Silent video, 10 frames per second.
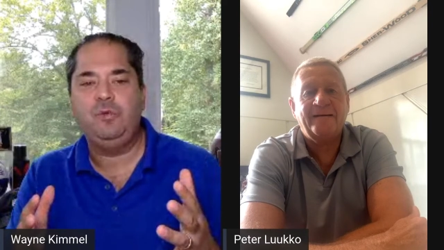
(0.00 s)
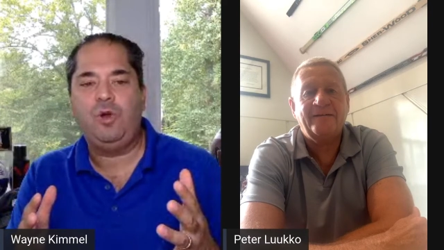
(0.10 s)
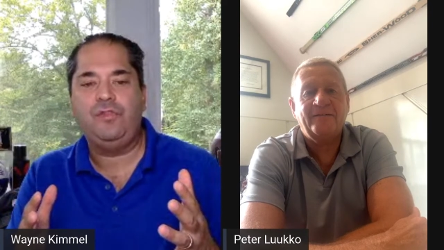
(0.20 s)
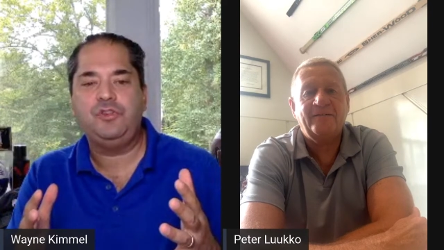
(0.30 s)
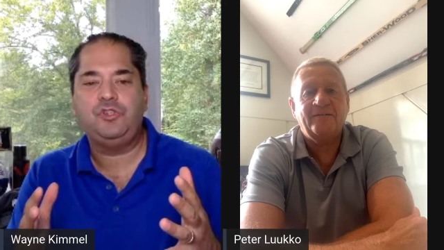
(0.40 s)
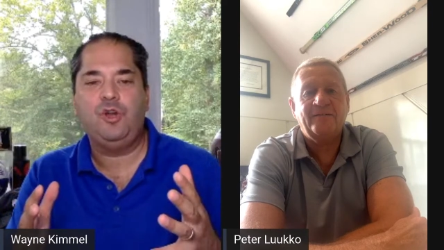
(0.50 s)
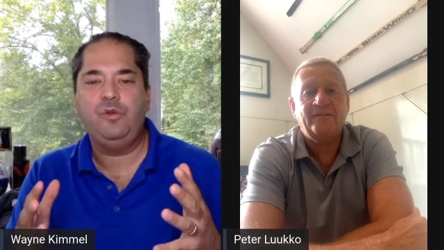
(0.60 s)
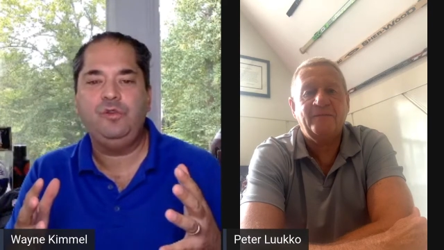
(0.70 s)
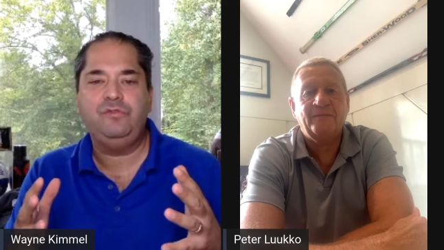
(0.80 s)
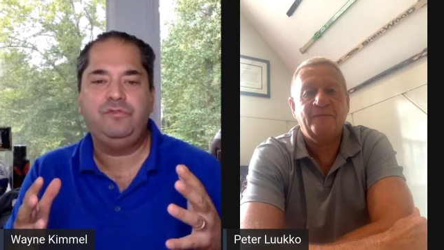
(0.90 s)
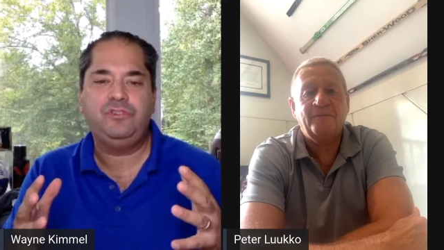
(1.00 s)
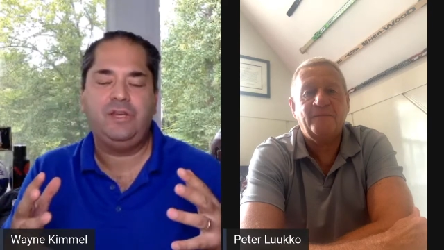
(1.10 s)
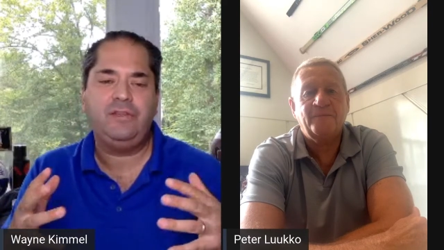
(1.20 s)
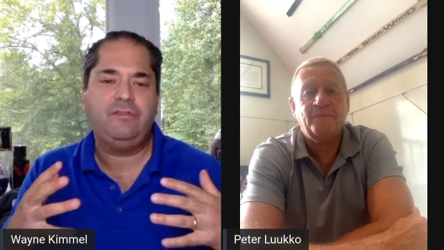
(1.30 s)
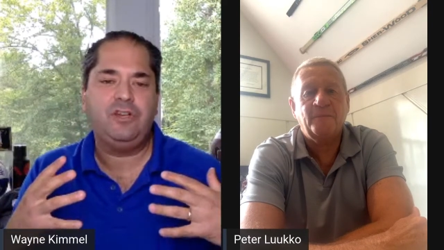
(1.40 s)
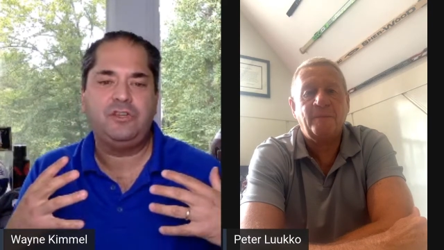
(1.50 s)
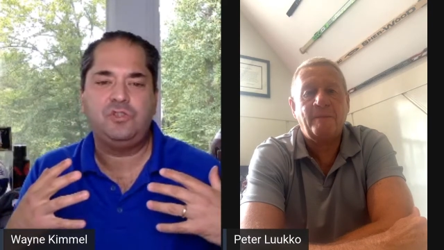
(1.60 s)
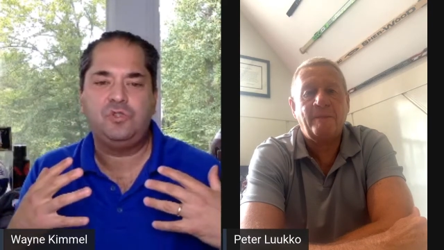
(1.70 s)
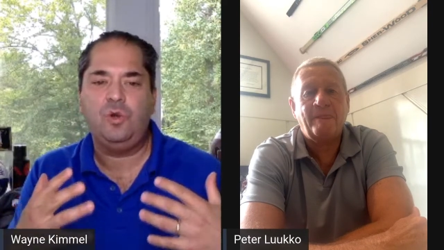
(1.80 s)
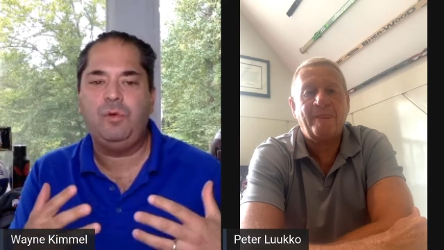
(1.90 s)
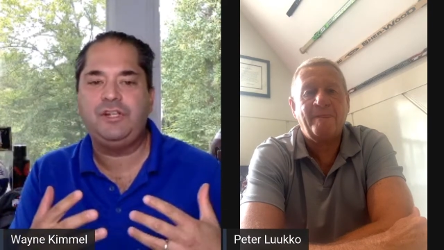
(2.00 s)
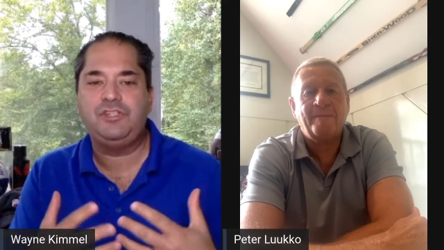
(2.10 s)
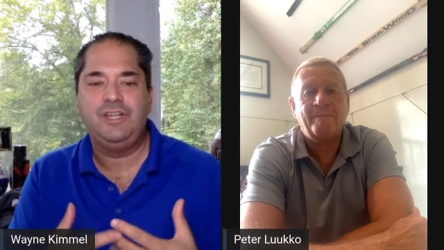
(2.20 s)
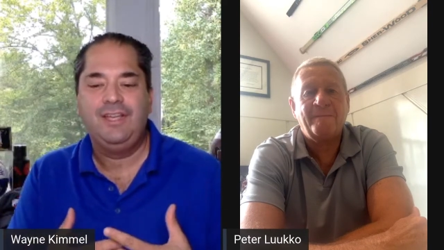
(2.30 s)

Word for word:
Speaker 1: you on the show. You've given us so much,